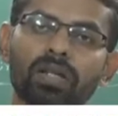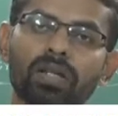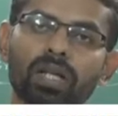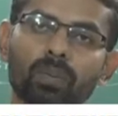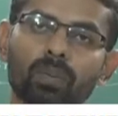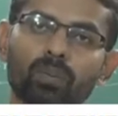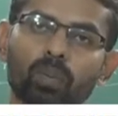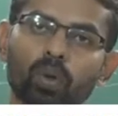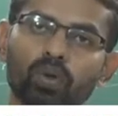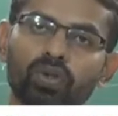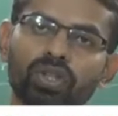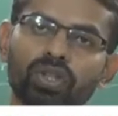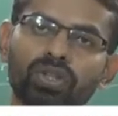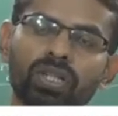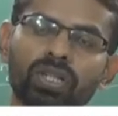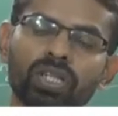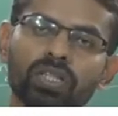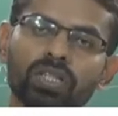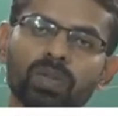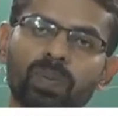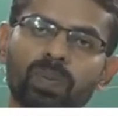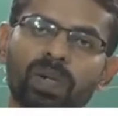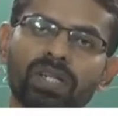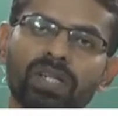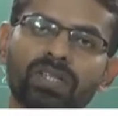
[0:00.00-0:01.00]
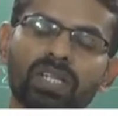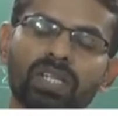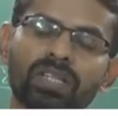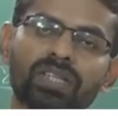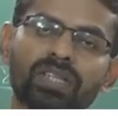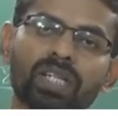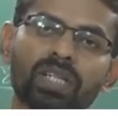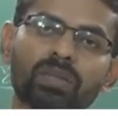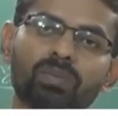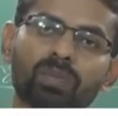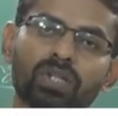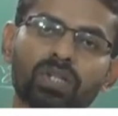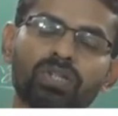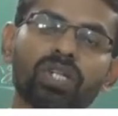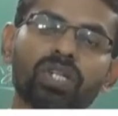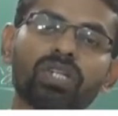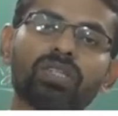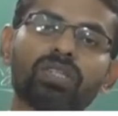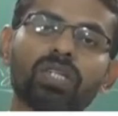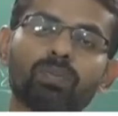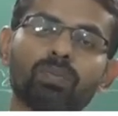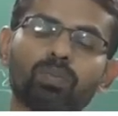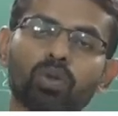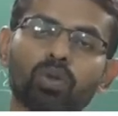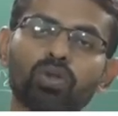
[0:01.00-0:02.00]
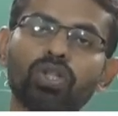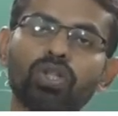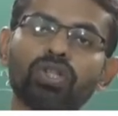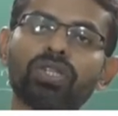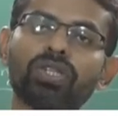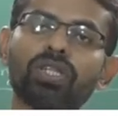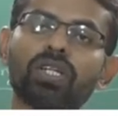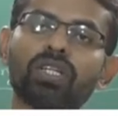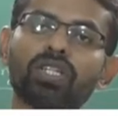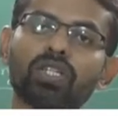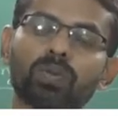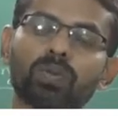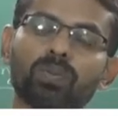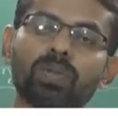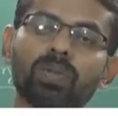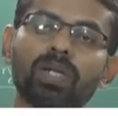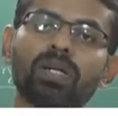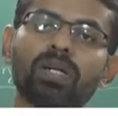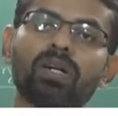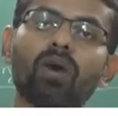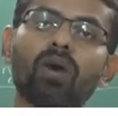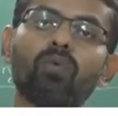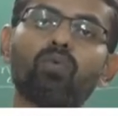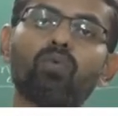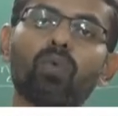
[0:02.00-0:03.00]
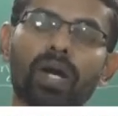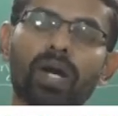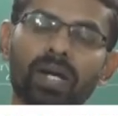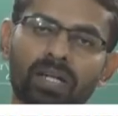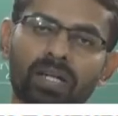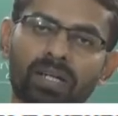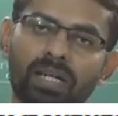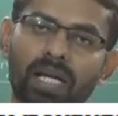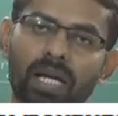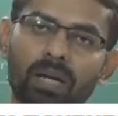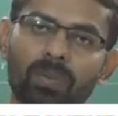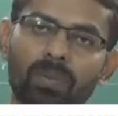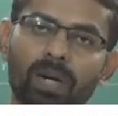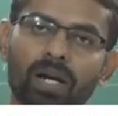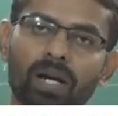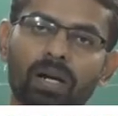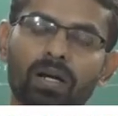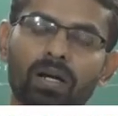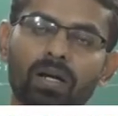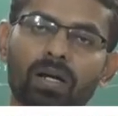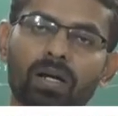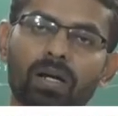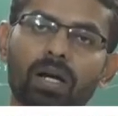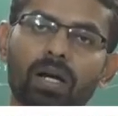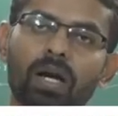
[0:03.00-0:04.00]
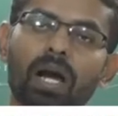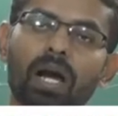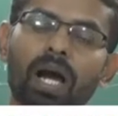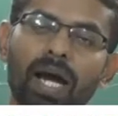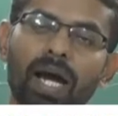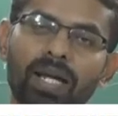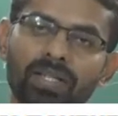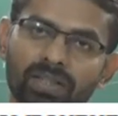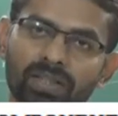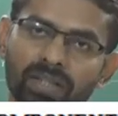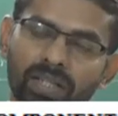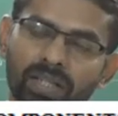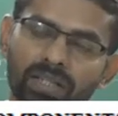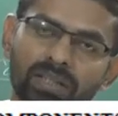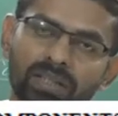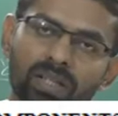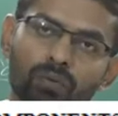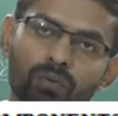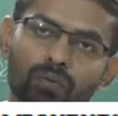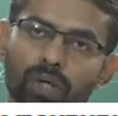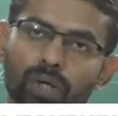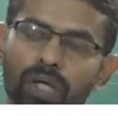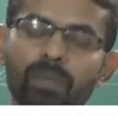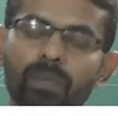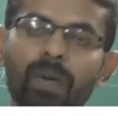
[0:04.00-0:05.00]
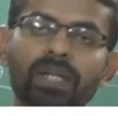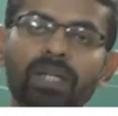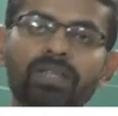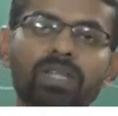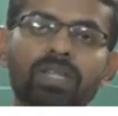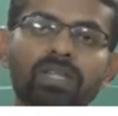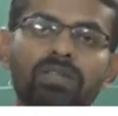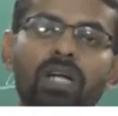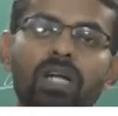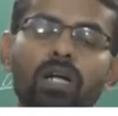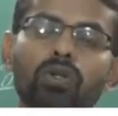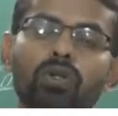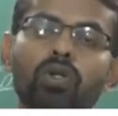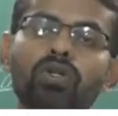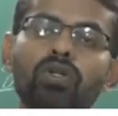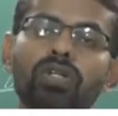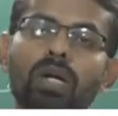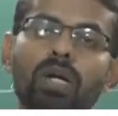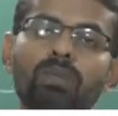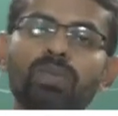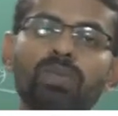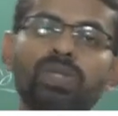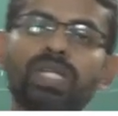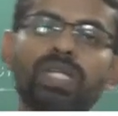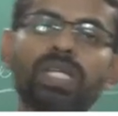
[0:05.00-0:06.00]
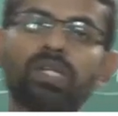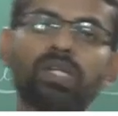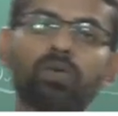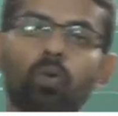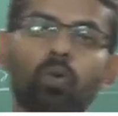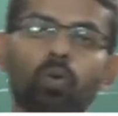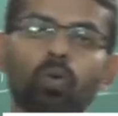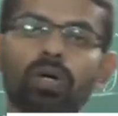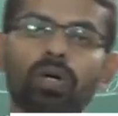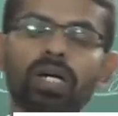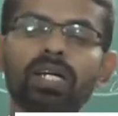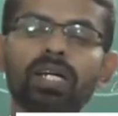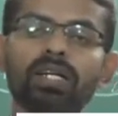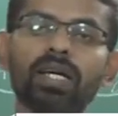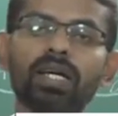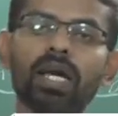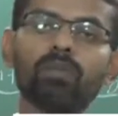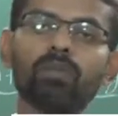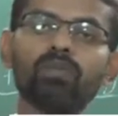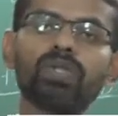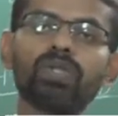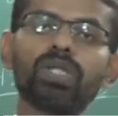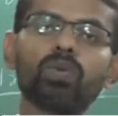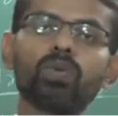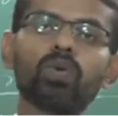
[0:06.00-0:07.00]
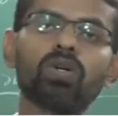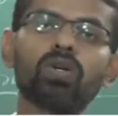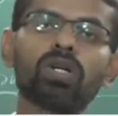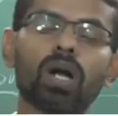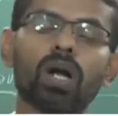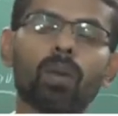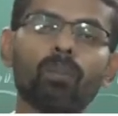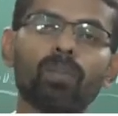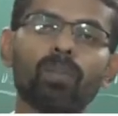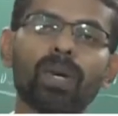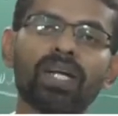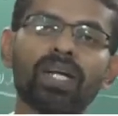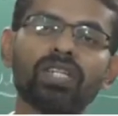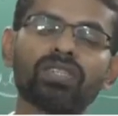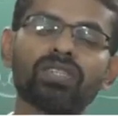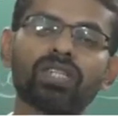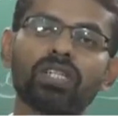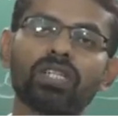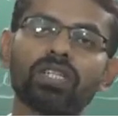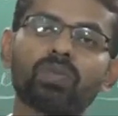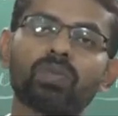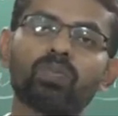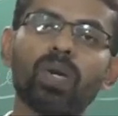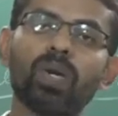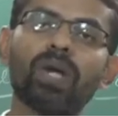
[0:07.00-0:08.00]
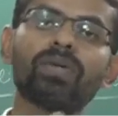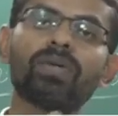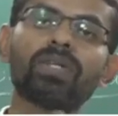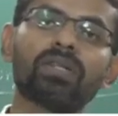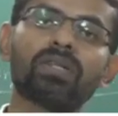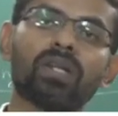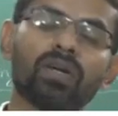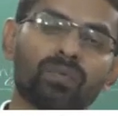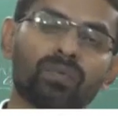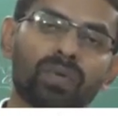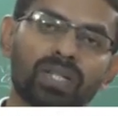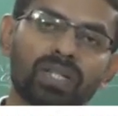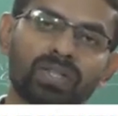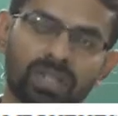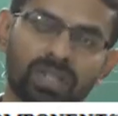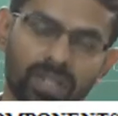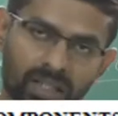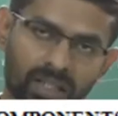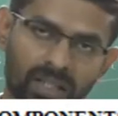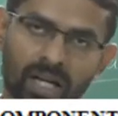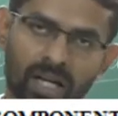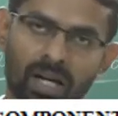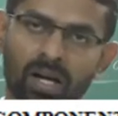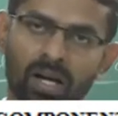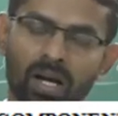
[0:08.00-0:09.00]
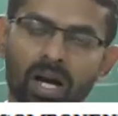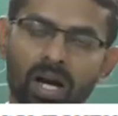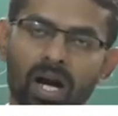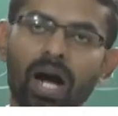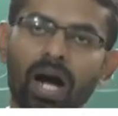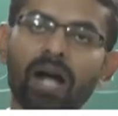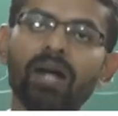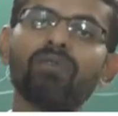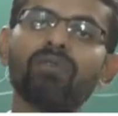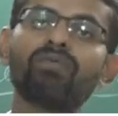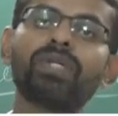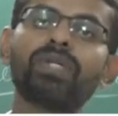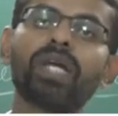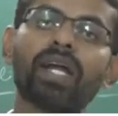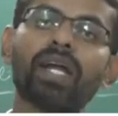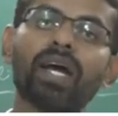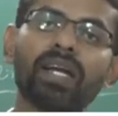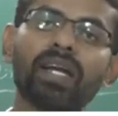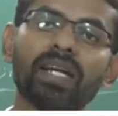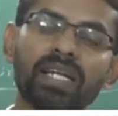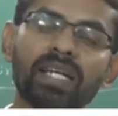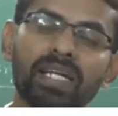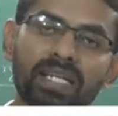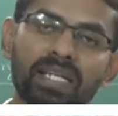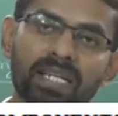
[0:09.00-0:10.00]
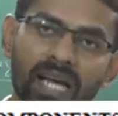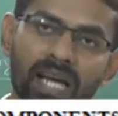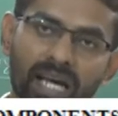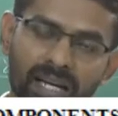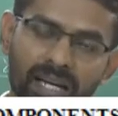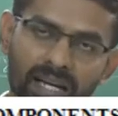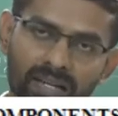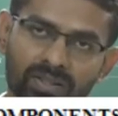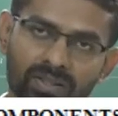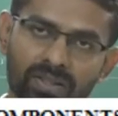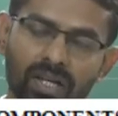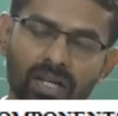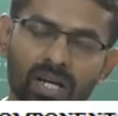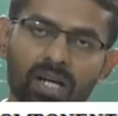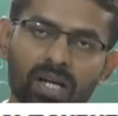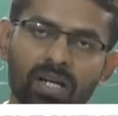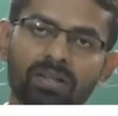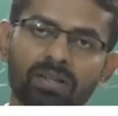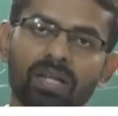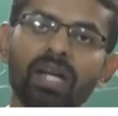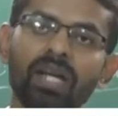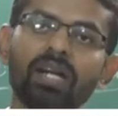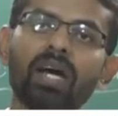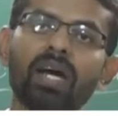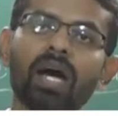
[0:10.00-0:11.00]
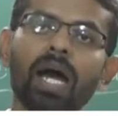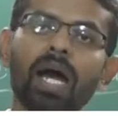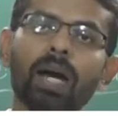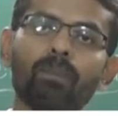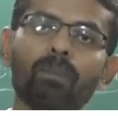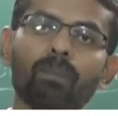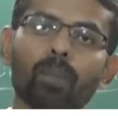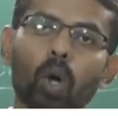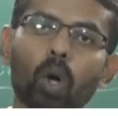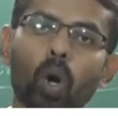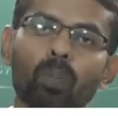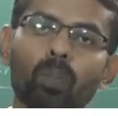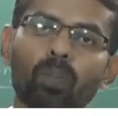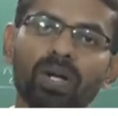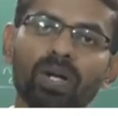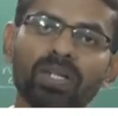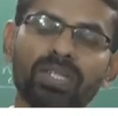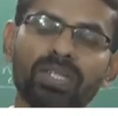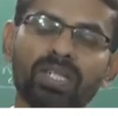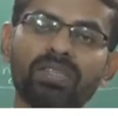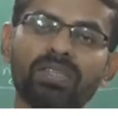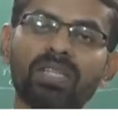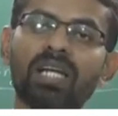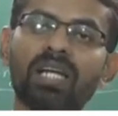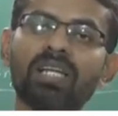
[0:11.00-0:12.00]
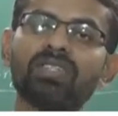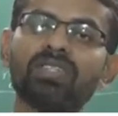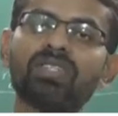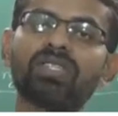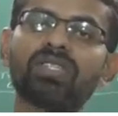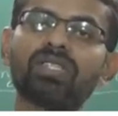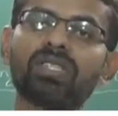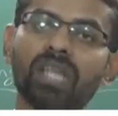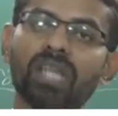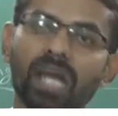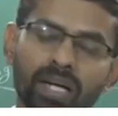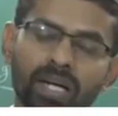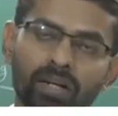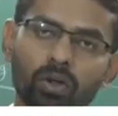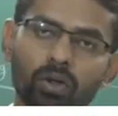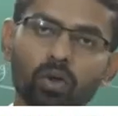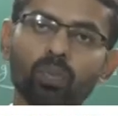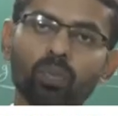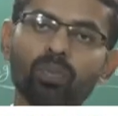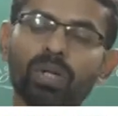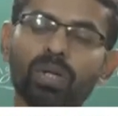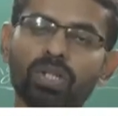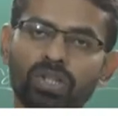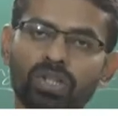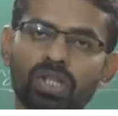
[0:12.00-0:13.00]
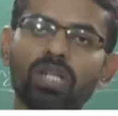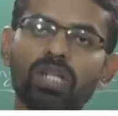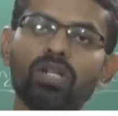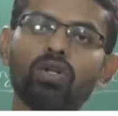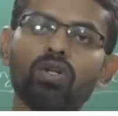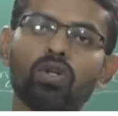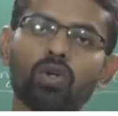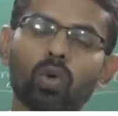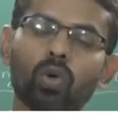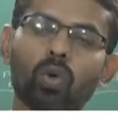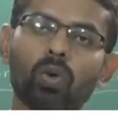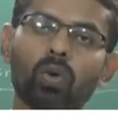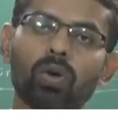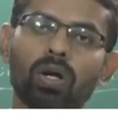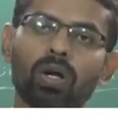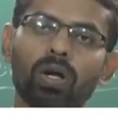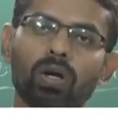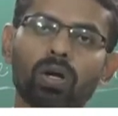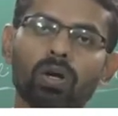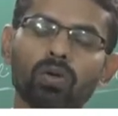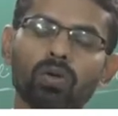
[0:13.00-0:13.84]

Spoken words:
The position and speed sensor measures the position and speed of work table and sends the feedback signal to MCU. In MCU, comparison is made with reference signal, and if there are any errors, then a proper signal is sent to machine tool.